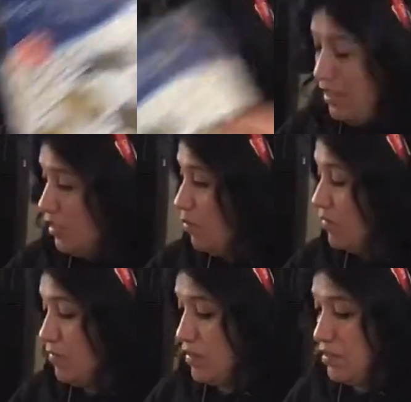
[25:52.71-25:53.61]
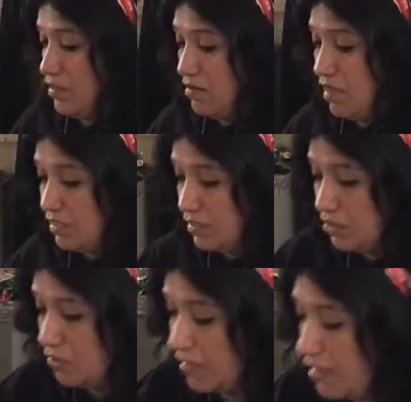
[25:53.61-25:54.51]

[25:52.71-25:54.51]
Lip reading: But I got to lose it because they're not going to go